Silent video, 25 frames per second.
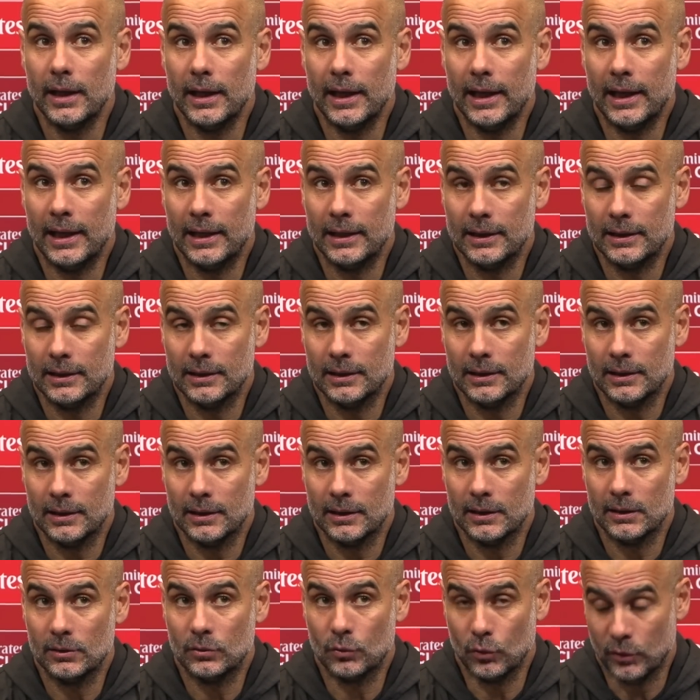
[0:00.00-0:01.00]

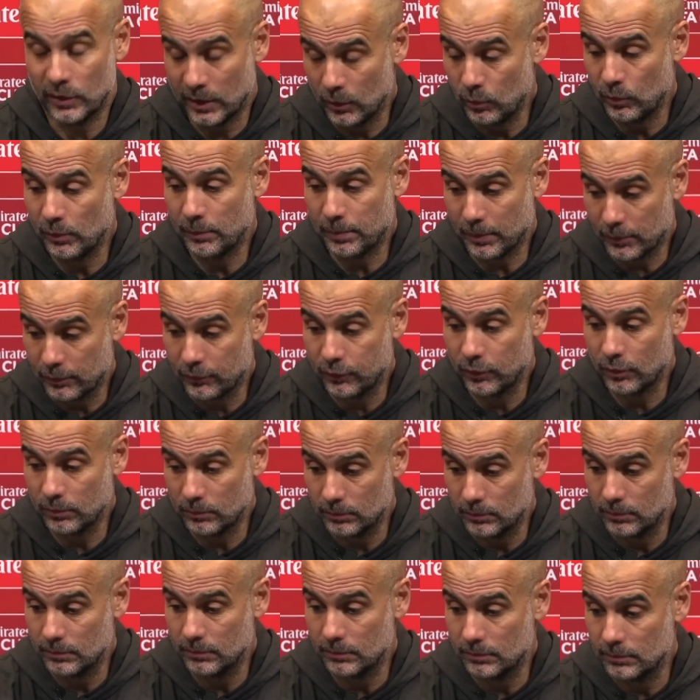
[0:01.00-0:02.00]
And today we
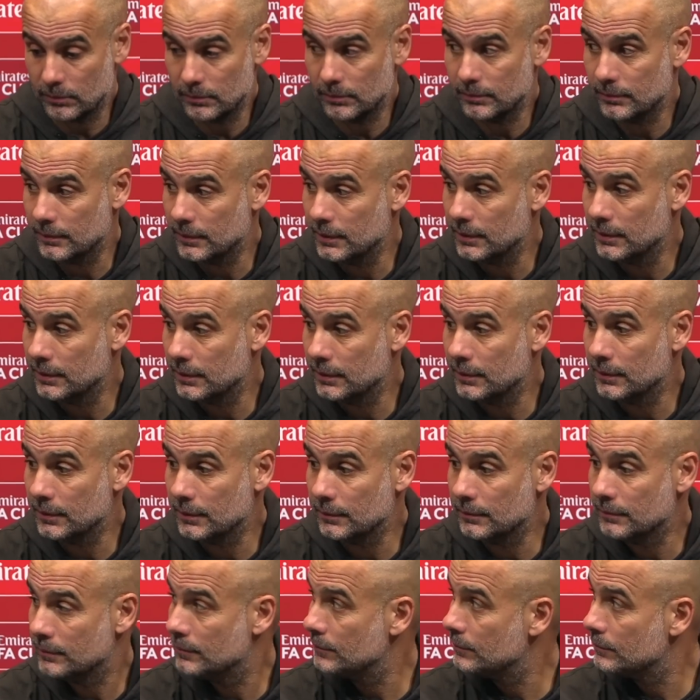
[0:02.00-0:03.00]
perform.
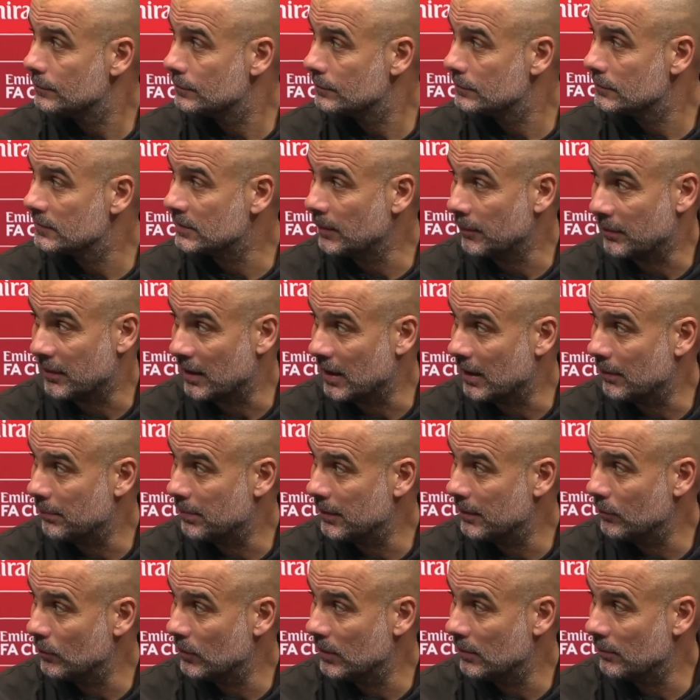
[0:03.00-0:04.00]
Something
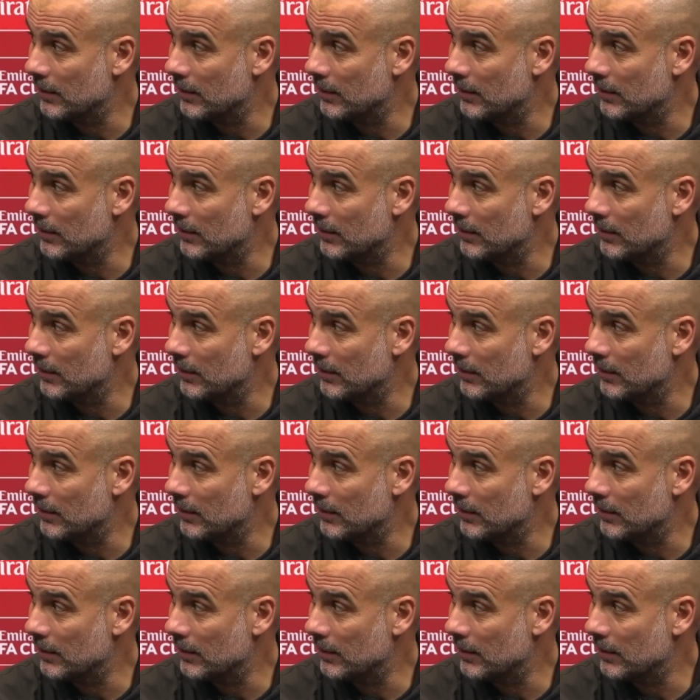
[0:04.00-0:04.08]
happened with the